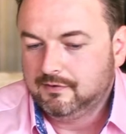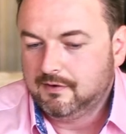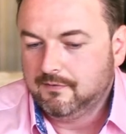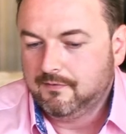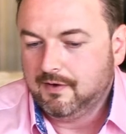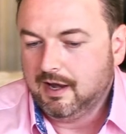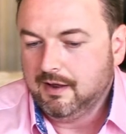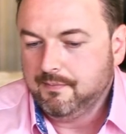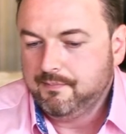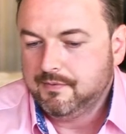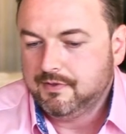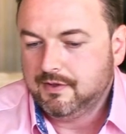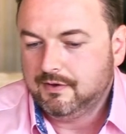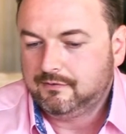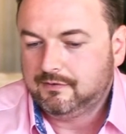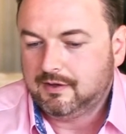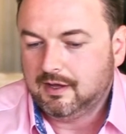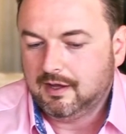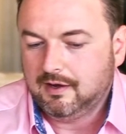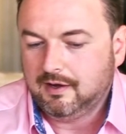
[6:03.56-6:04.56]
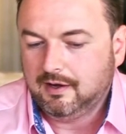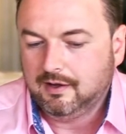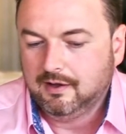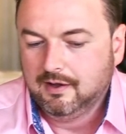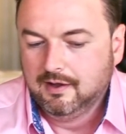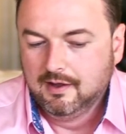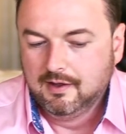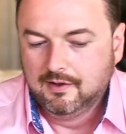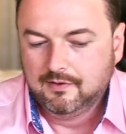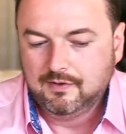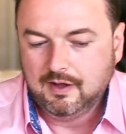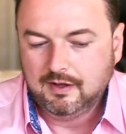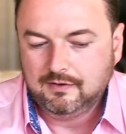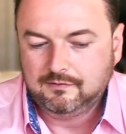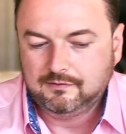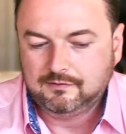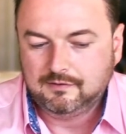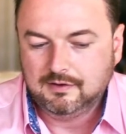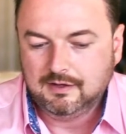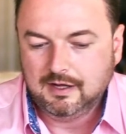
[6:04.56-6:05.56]
a development that's getting,
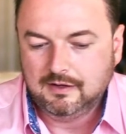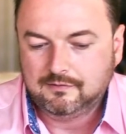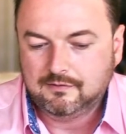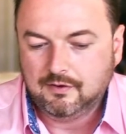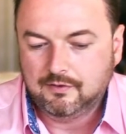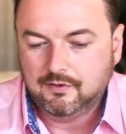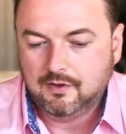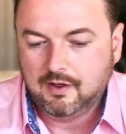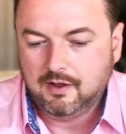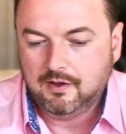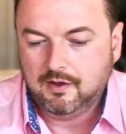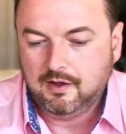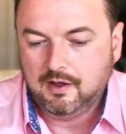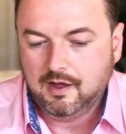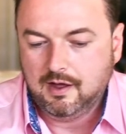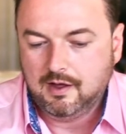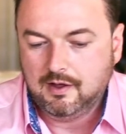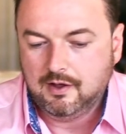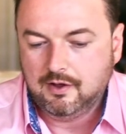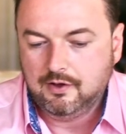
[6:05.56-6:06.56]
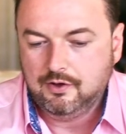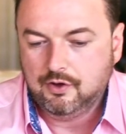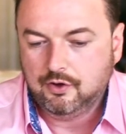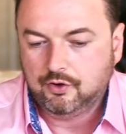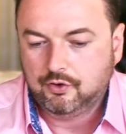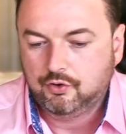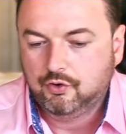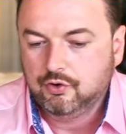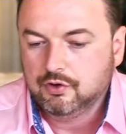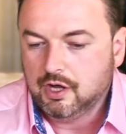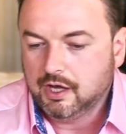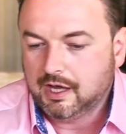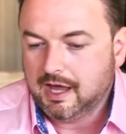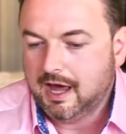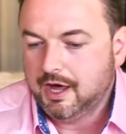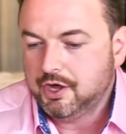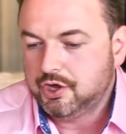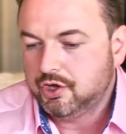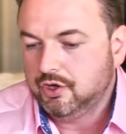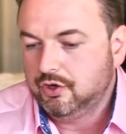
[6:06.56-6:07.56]
that's, that's got a, uh, you know, good
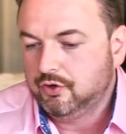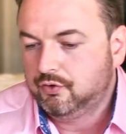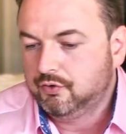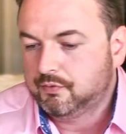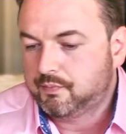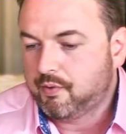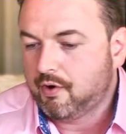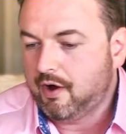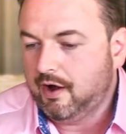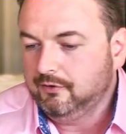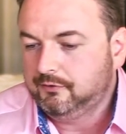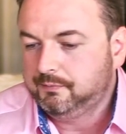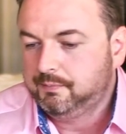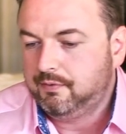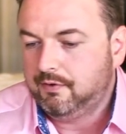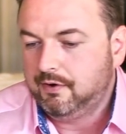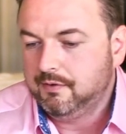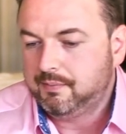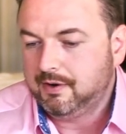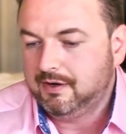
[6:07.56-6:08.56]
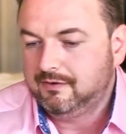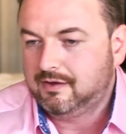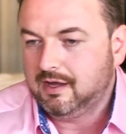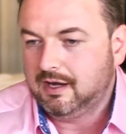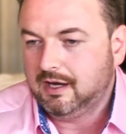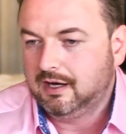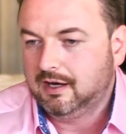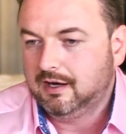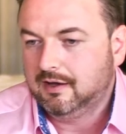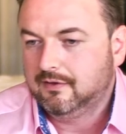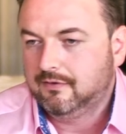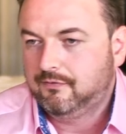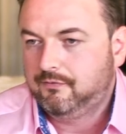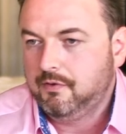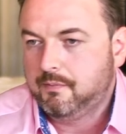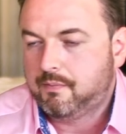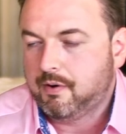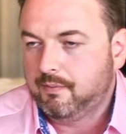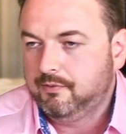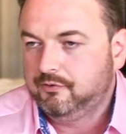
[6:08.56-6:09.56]
location, good price point, but it's getting a
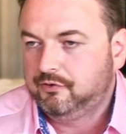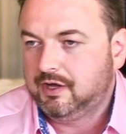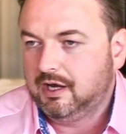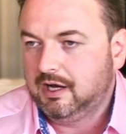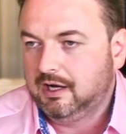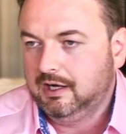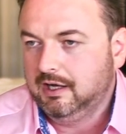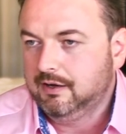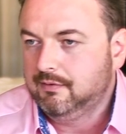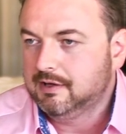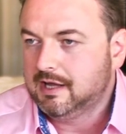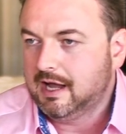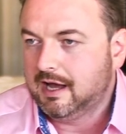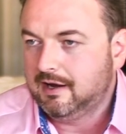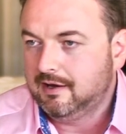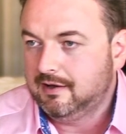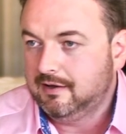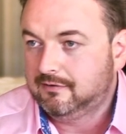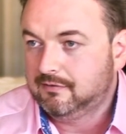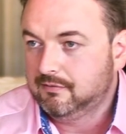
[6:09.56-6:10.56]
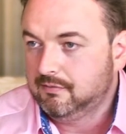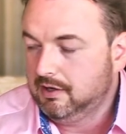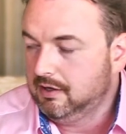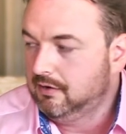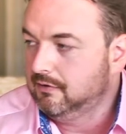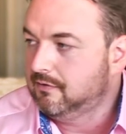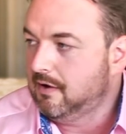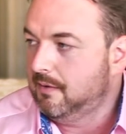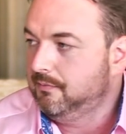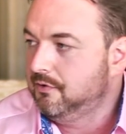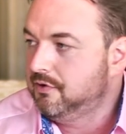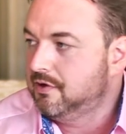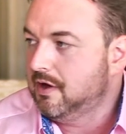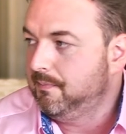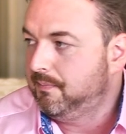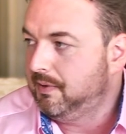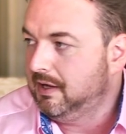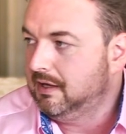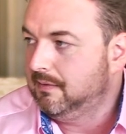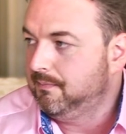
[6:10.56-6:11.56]
few properties getting liquidated. It's a really good time to
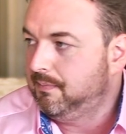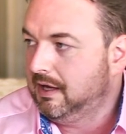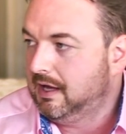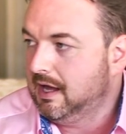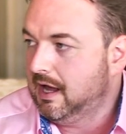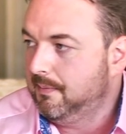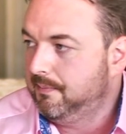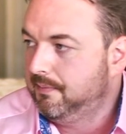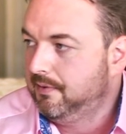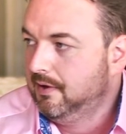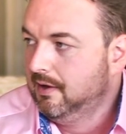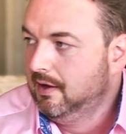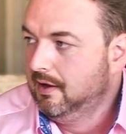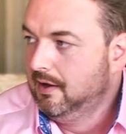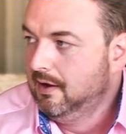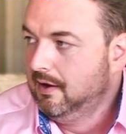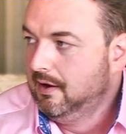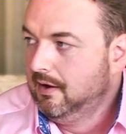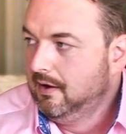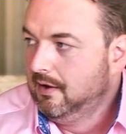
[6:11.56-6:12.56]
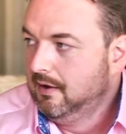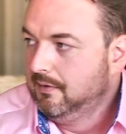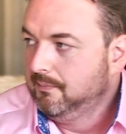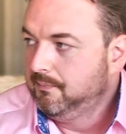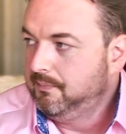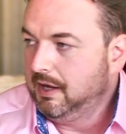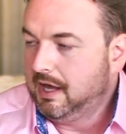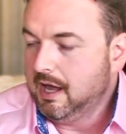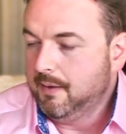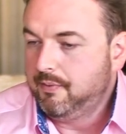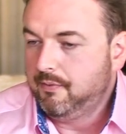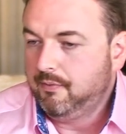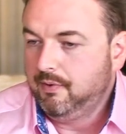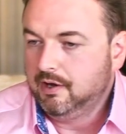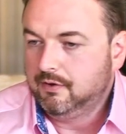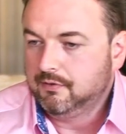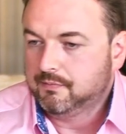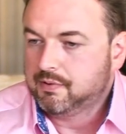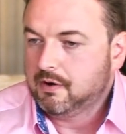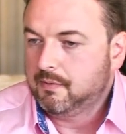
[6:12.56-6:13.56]
jump in and pick up, yeah. pick up a
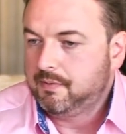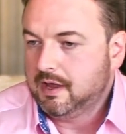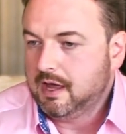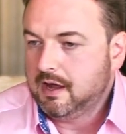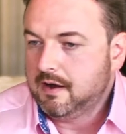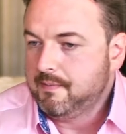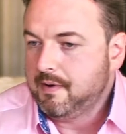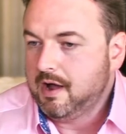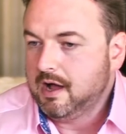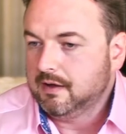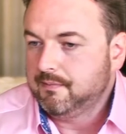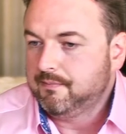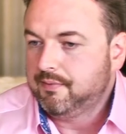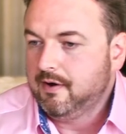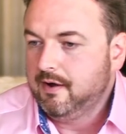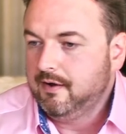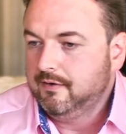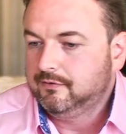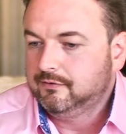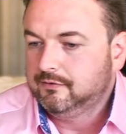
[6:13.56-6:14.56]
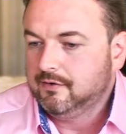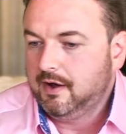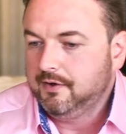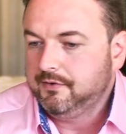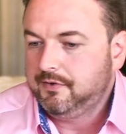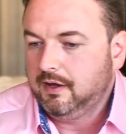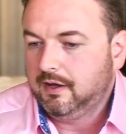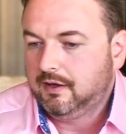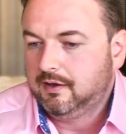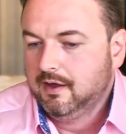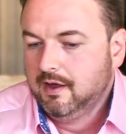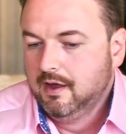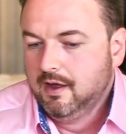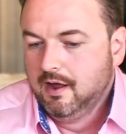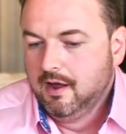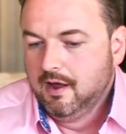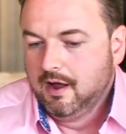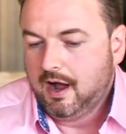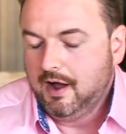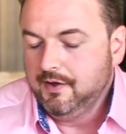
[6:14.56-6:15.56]
really good property at a bargain price. So I think
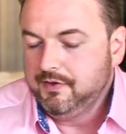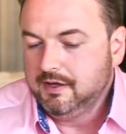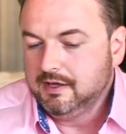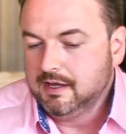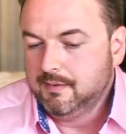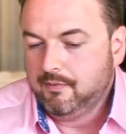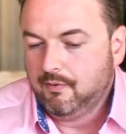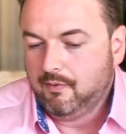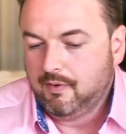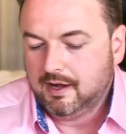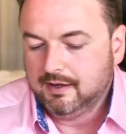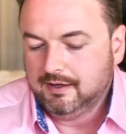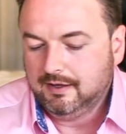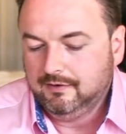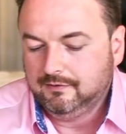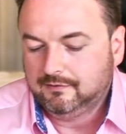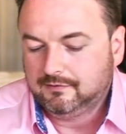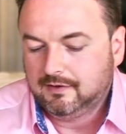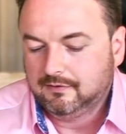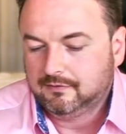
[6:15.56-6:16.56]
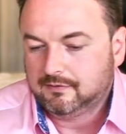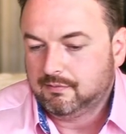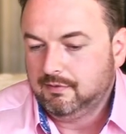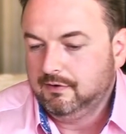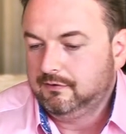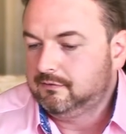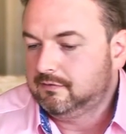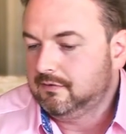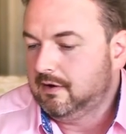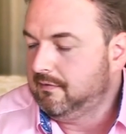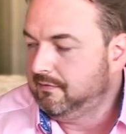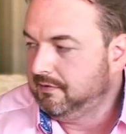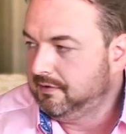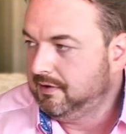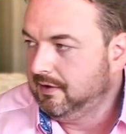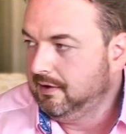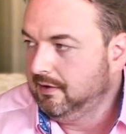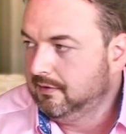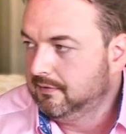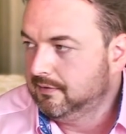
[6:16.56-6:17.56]
I think number one is there's a risk to
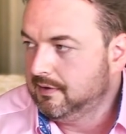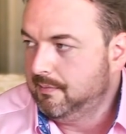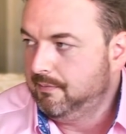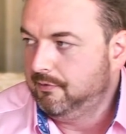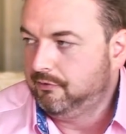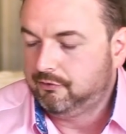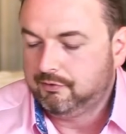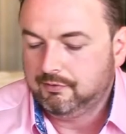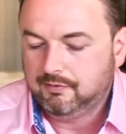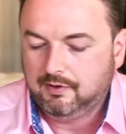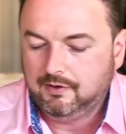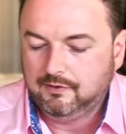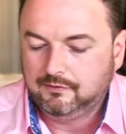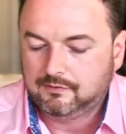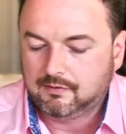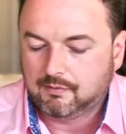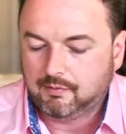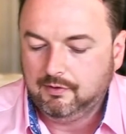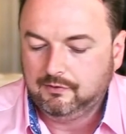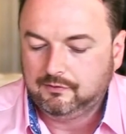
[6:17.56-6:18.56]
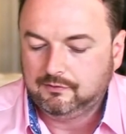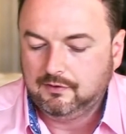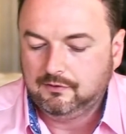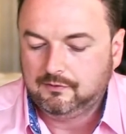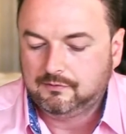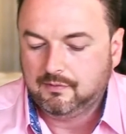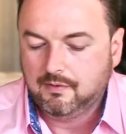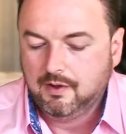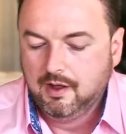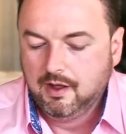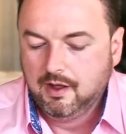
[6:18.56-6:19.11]
everything. Number two is the risk is